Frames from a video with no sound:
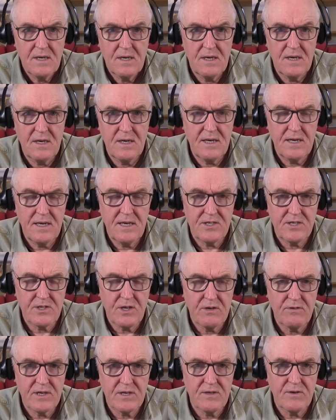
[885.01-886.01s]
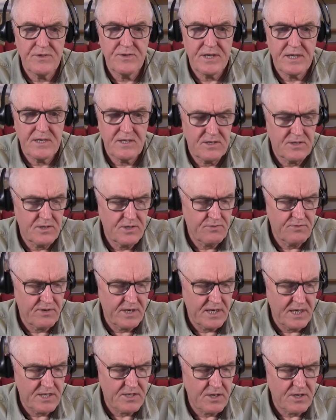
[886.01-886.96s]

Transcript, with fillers: uh, historical thing to do, really.